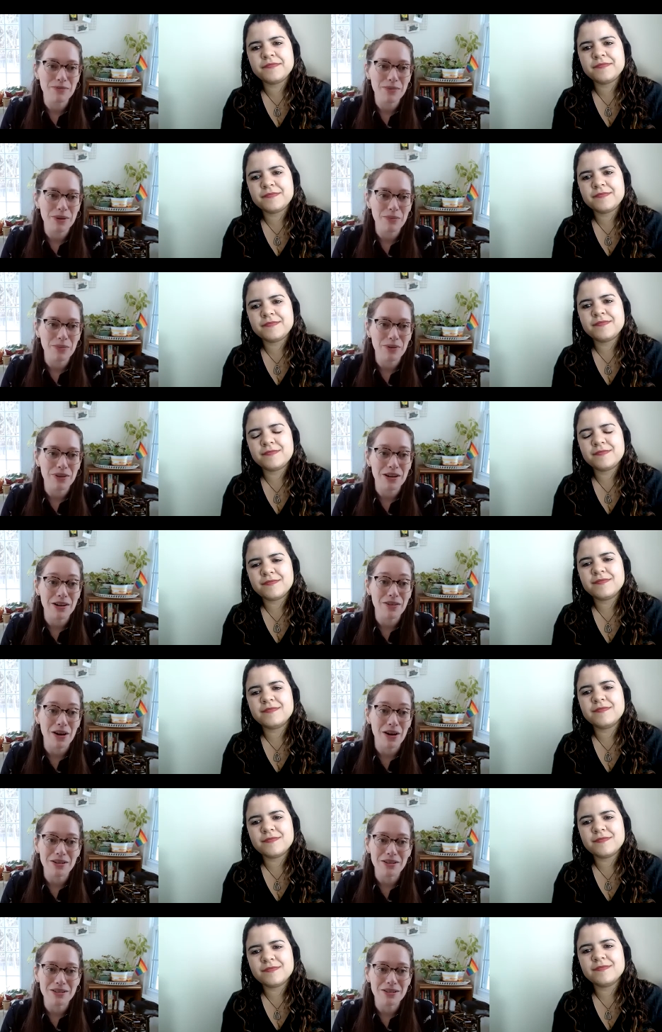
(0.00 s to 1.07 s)
Speaker 1: of people that i've
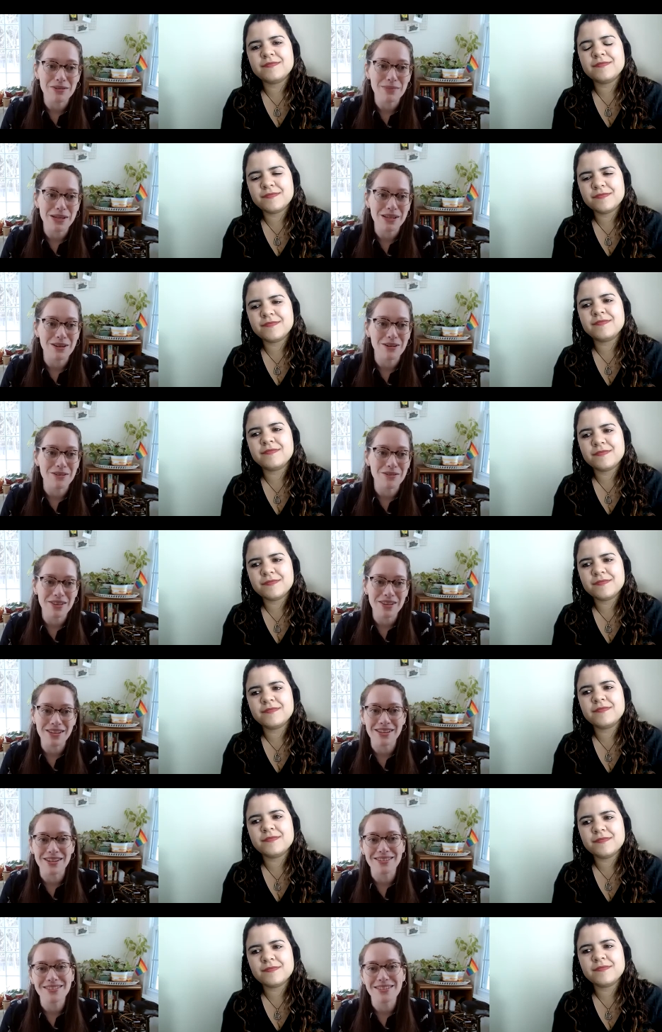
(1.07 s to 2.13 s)
gotten to meet over the
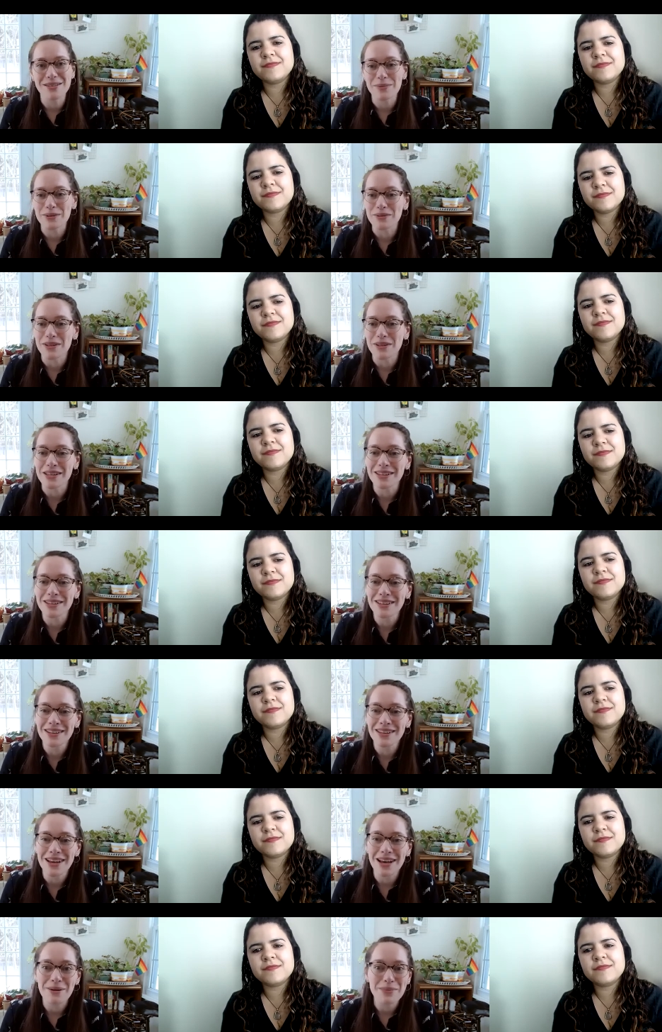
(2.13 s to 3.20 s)
years has been really
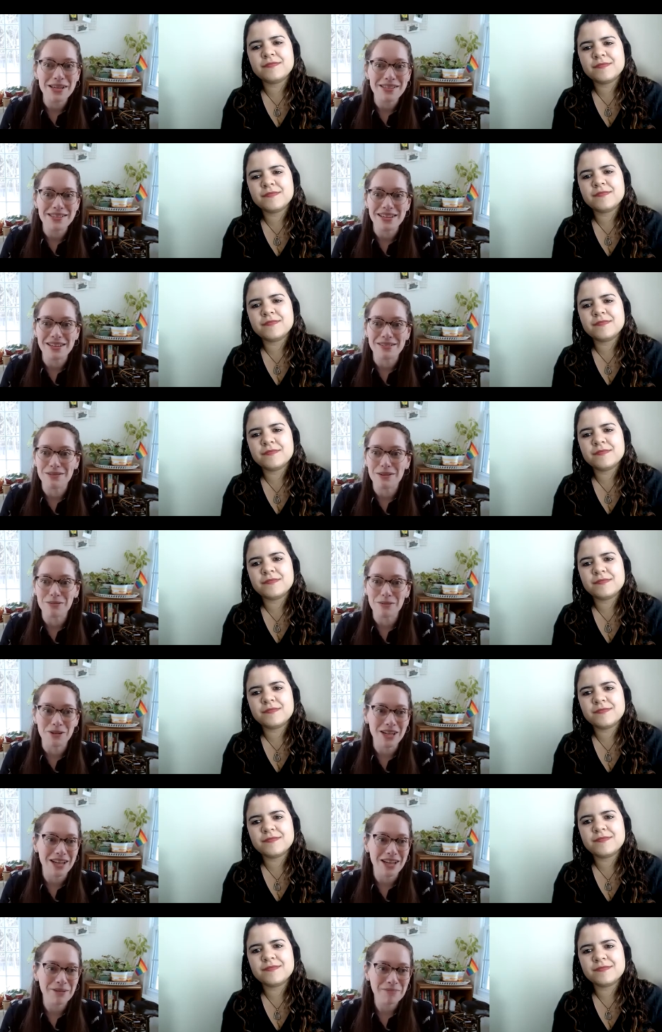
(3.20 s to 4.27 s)
amazing and
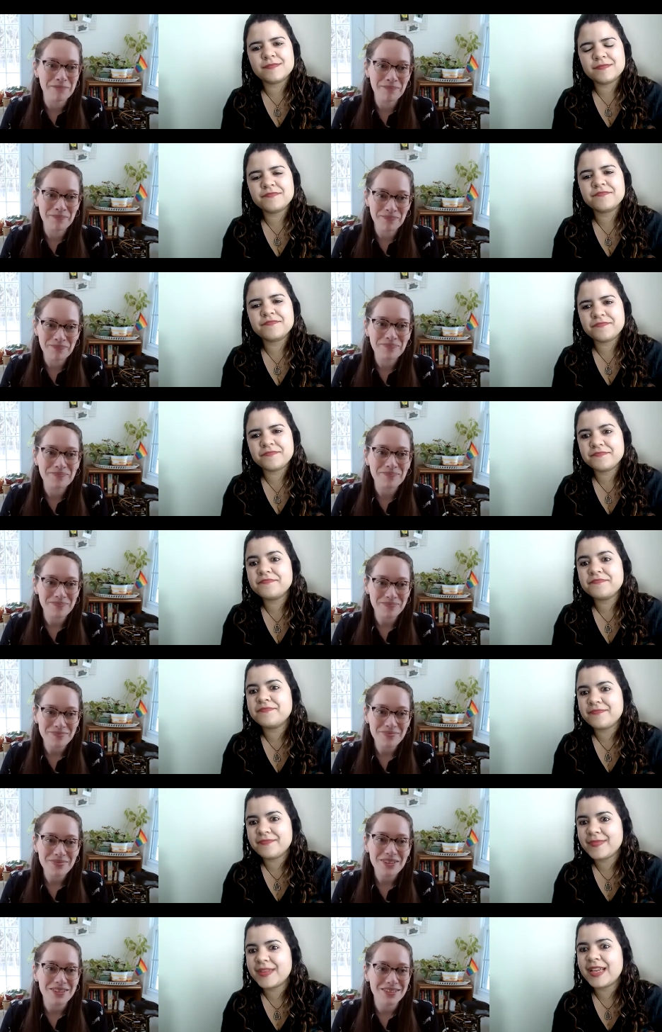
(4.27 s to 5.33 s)
rewarding
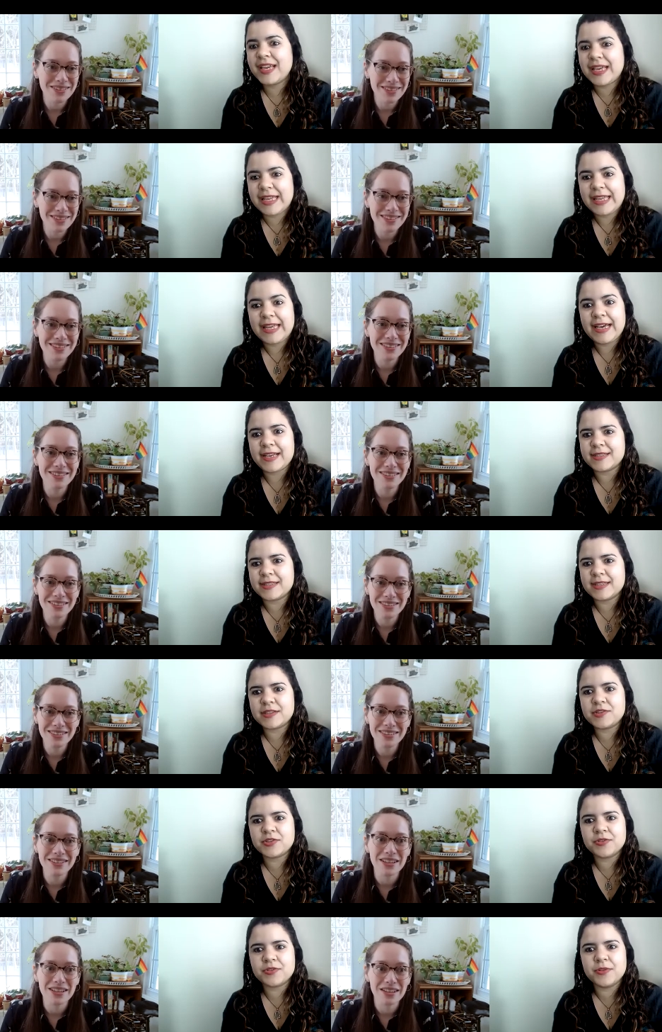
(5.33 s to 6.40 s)
Speaker 2: yes
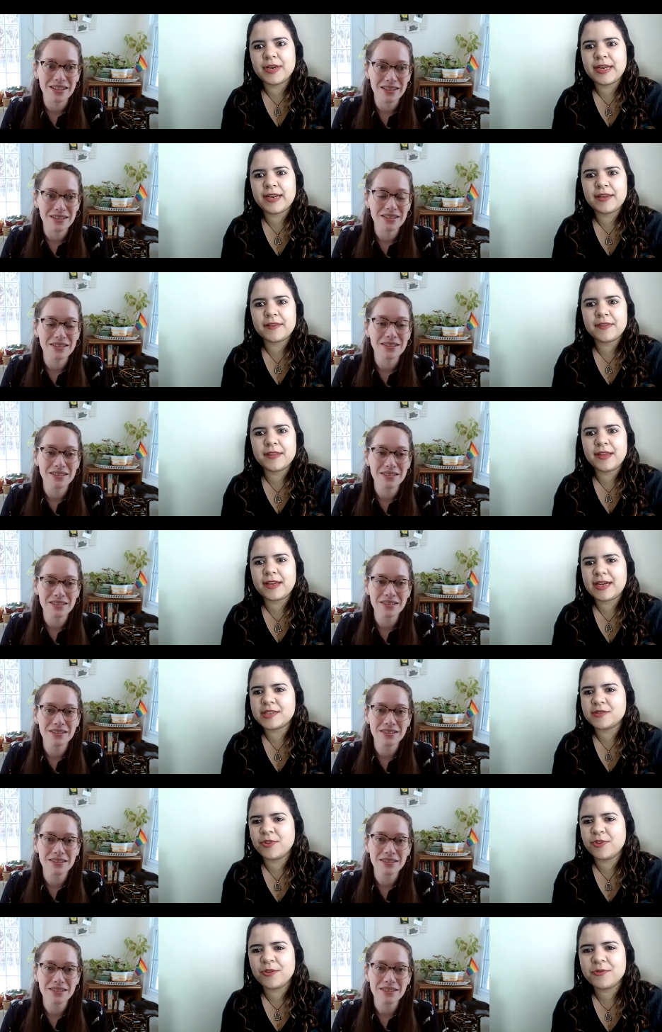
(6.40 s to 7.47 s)
that's true and i think as
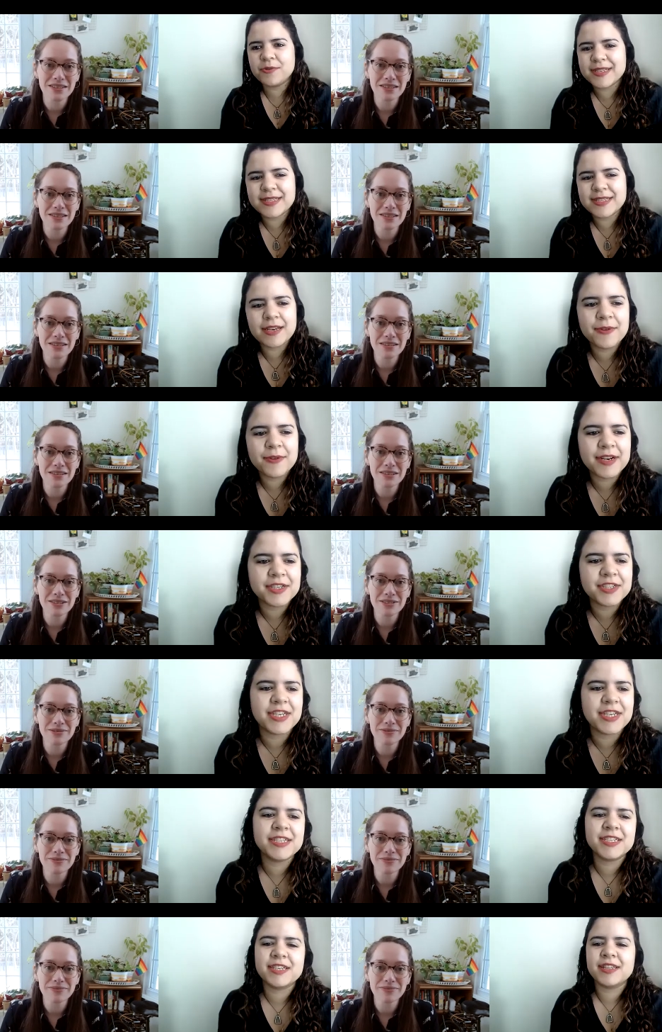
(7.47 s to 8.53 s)
we always say we are
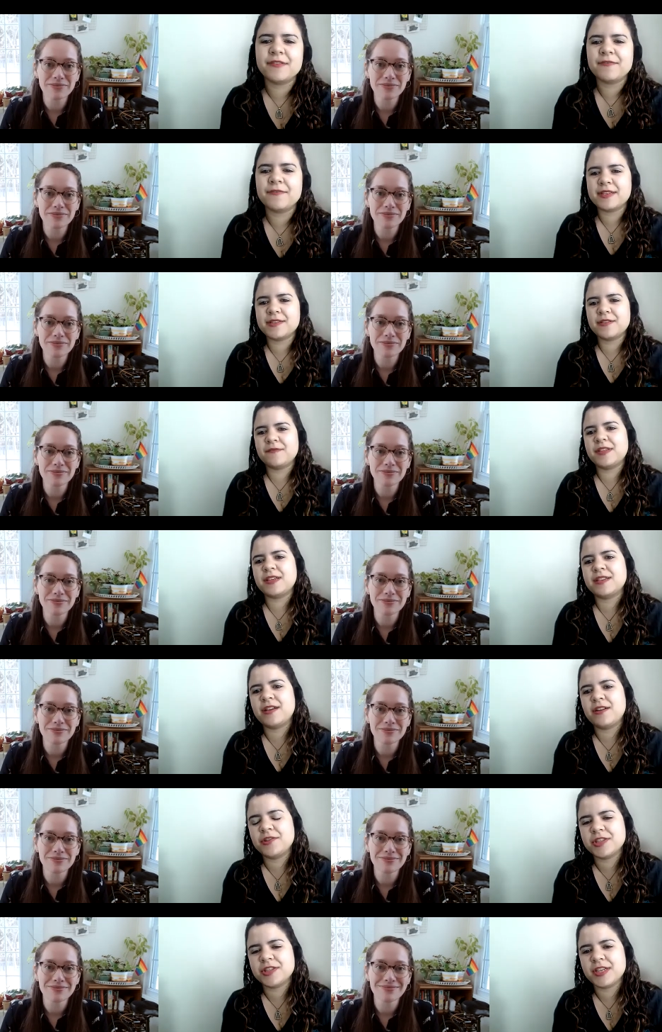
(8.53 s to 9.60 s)
changing the face of
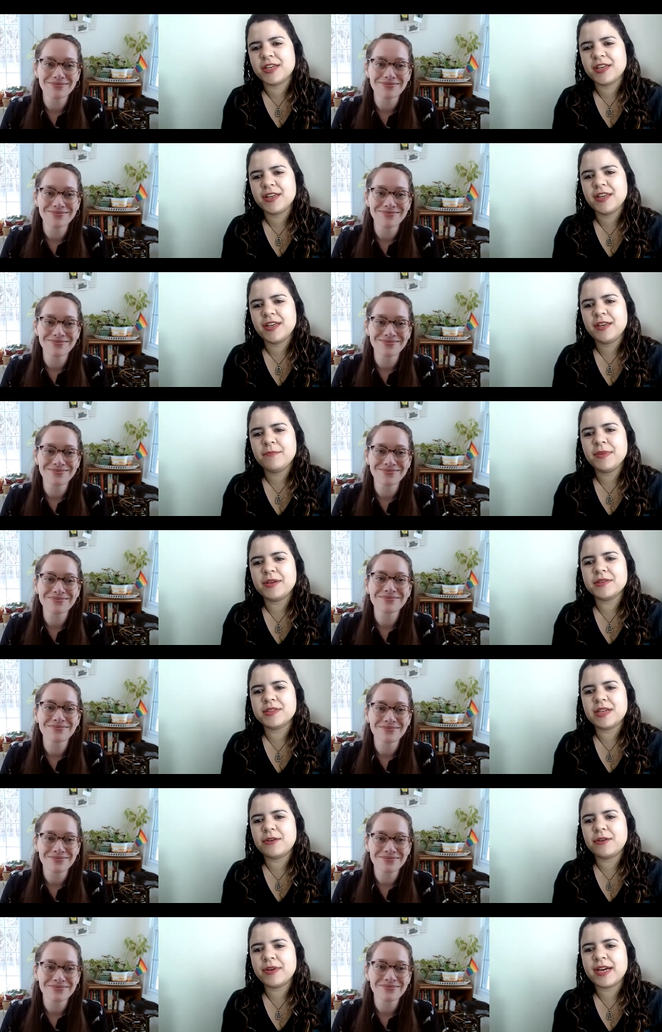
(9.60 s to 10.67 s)
technology because
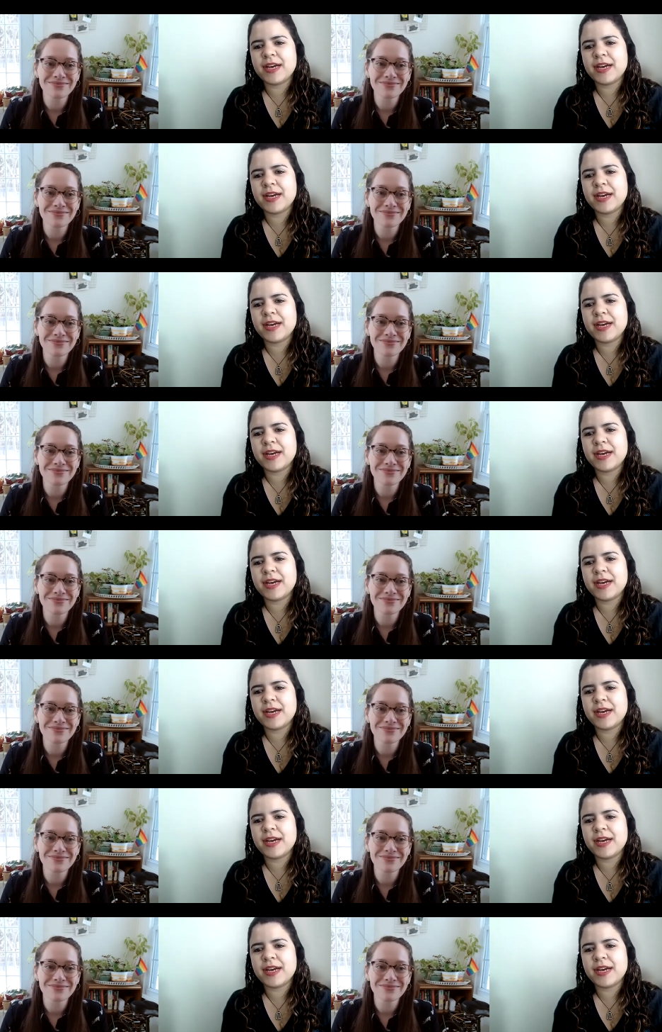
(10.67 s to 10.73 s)
now we